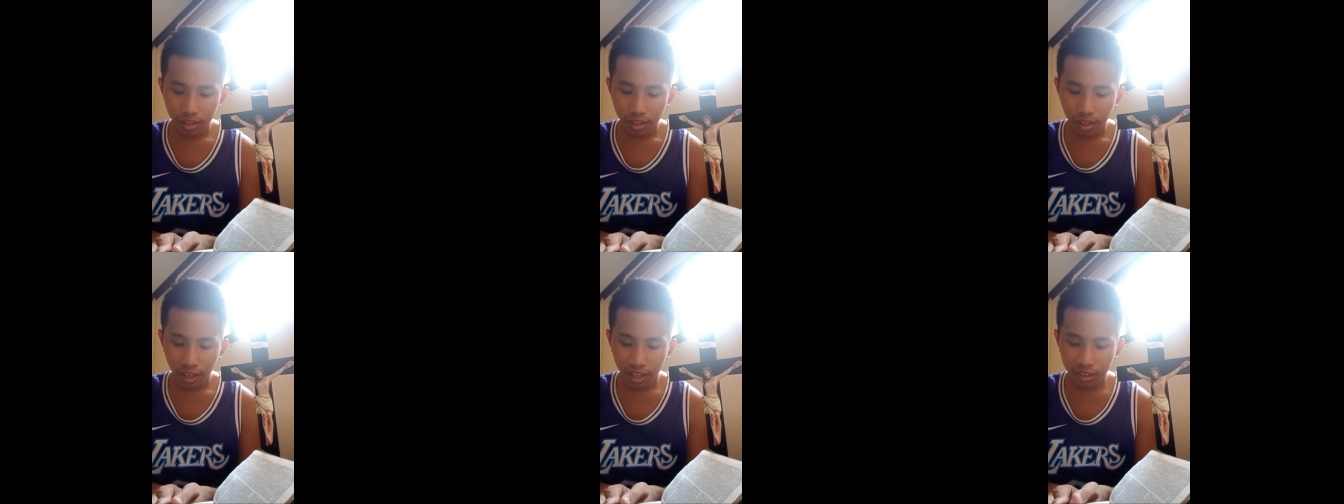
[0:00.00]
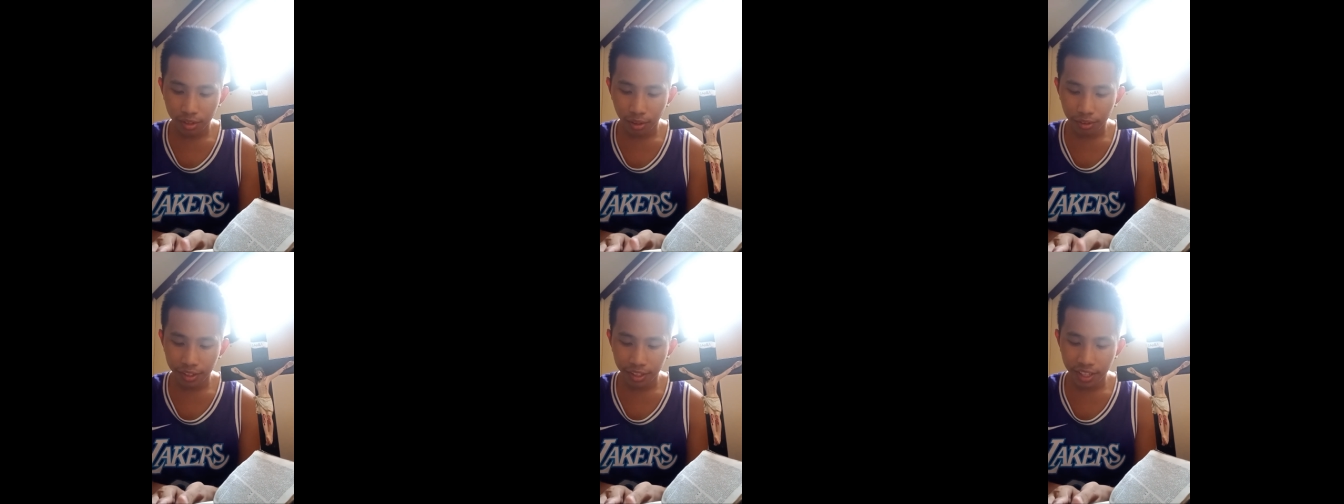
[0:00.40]
and
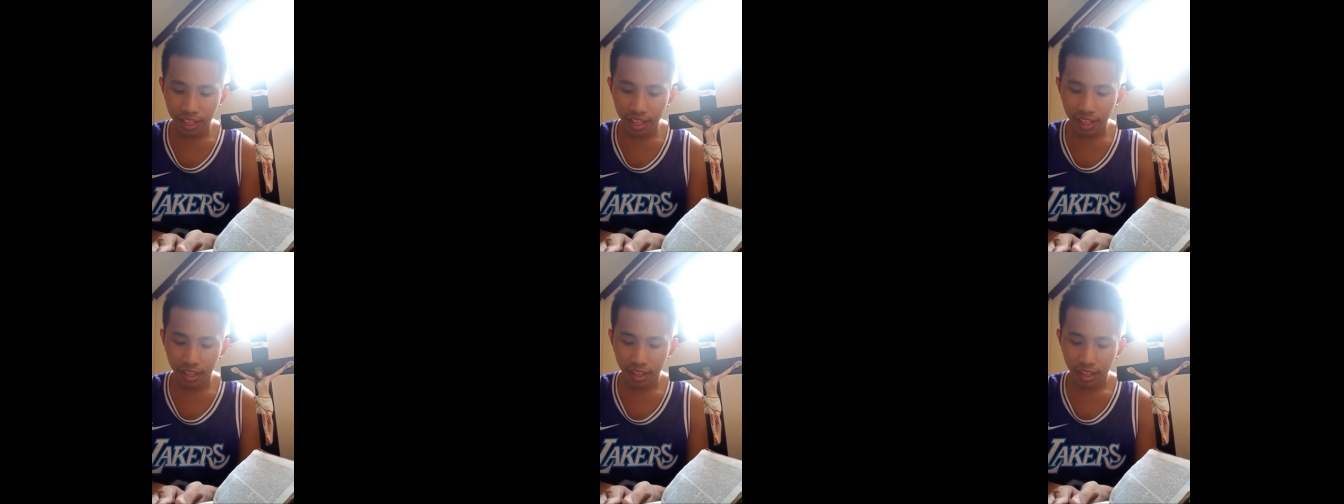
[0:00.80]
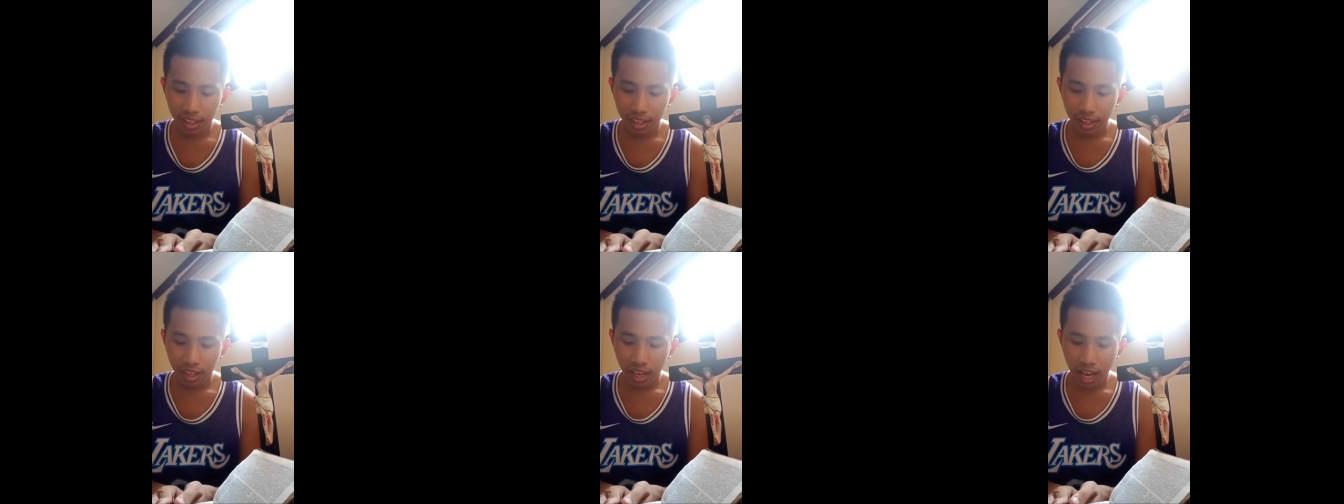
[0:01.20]
told the king
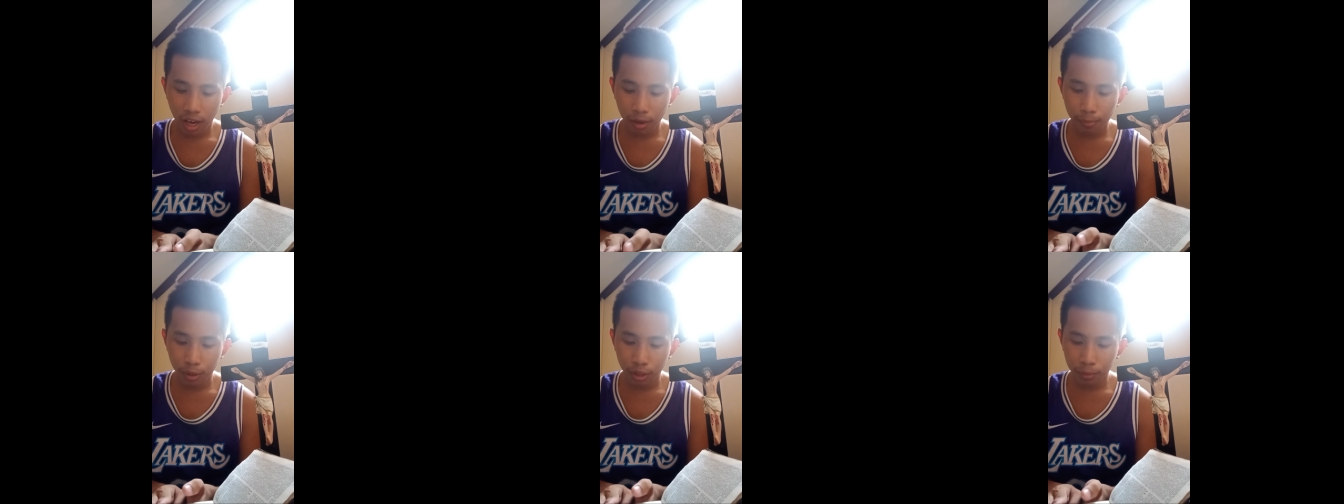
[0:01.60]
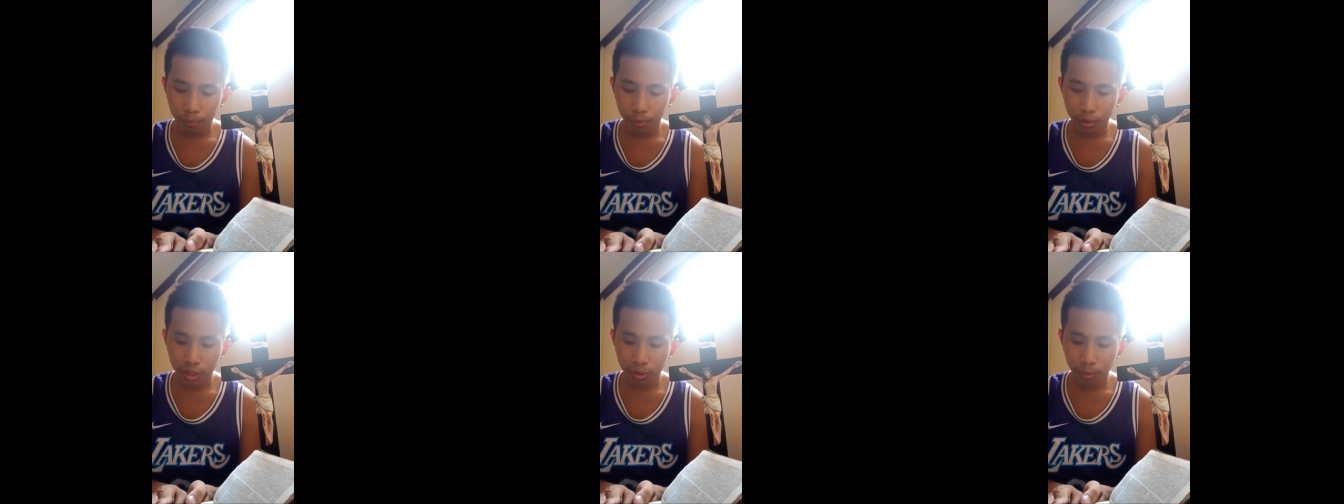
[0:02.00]
how
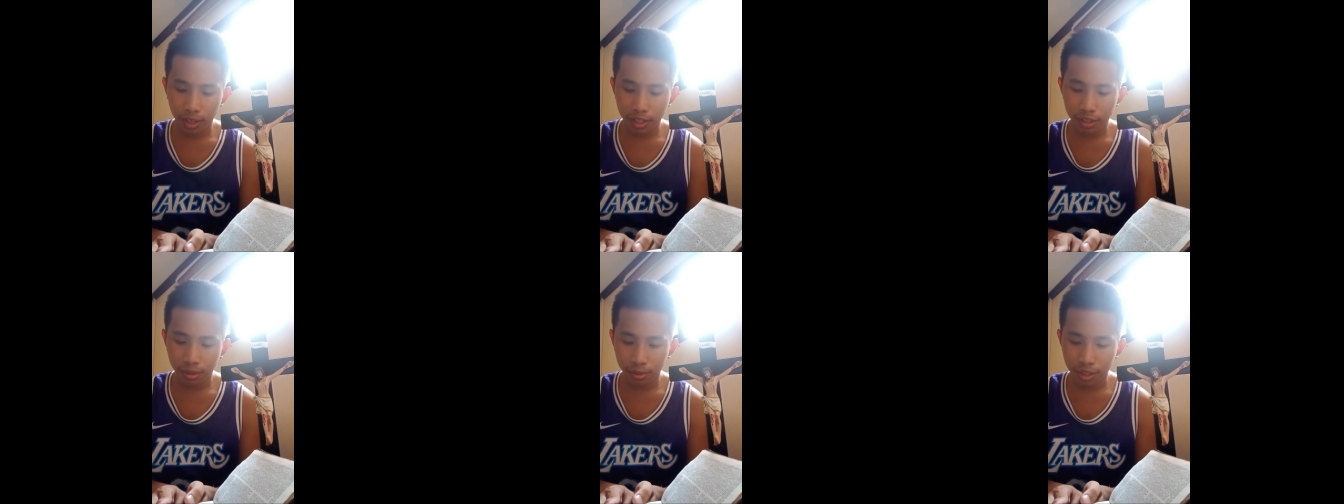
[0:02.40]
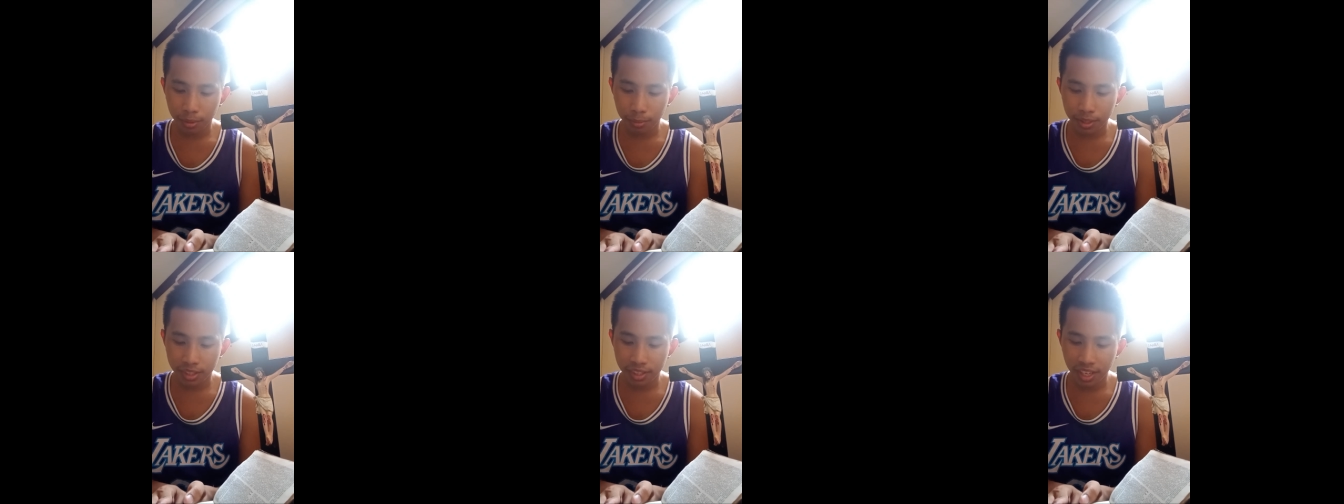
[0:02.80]
beautiful she was. So she
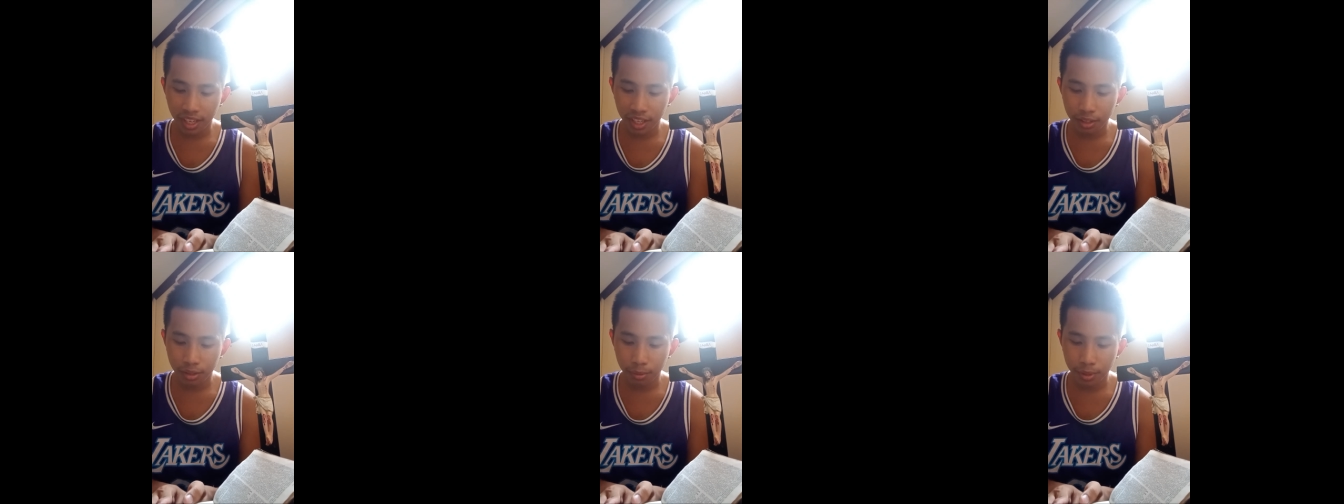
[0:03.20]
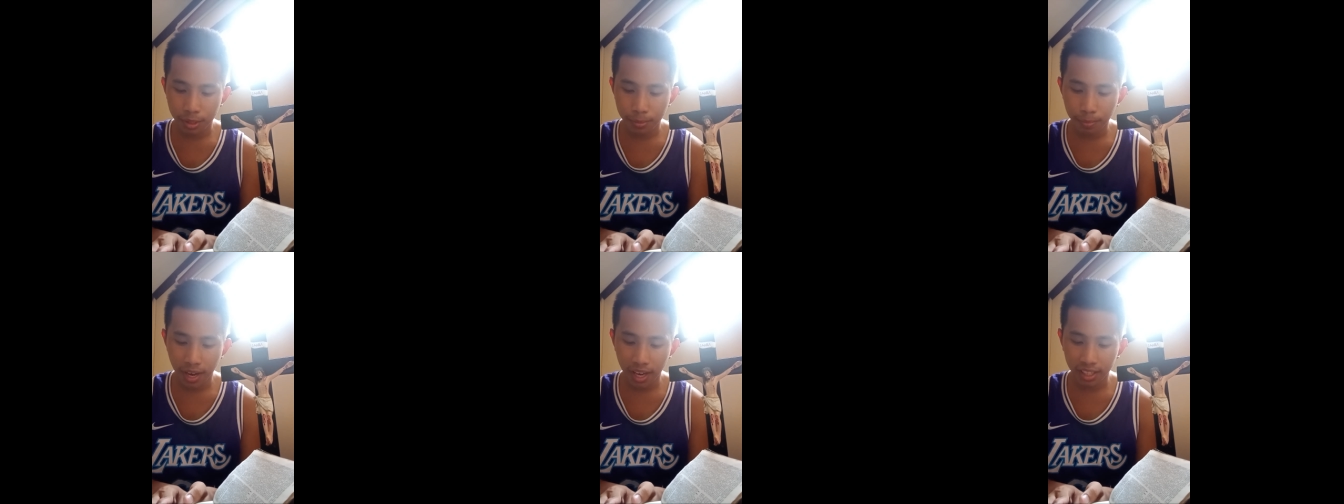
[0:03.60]
was taken to his
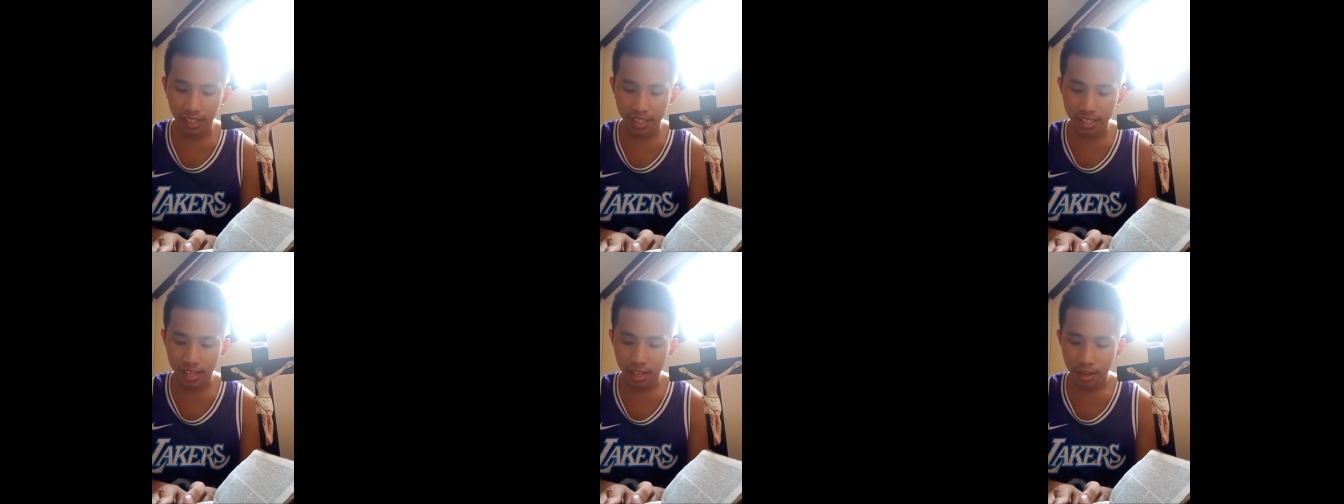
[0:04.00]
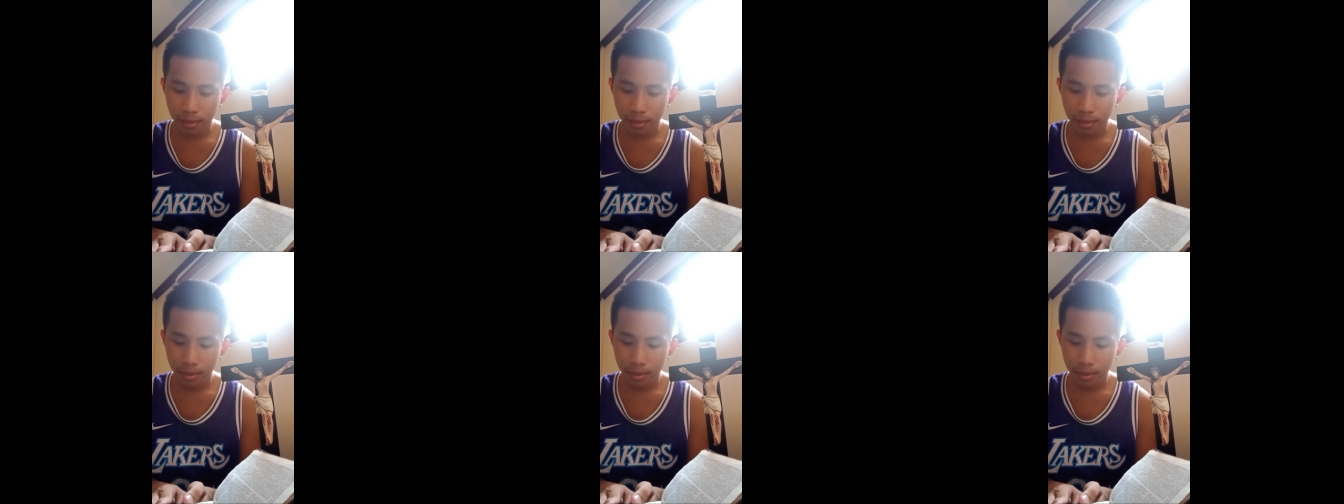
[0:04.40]
palace.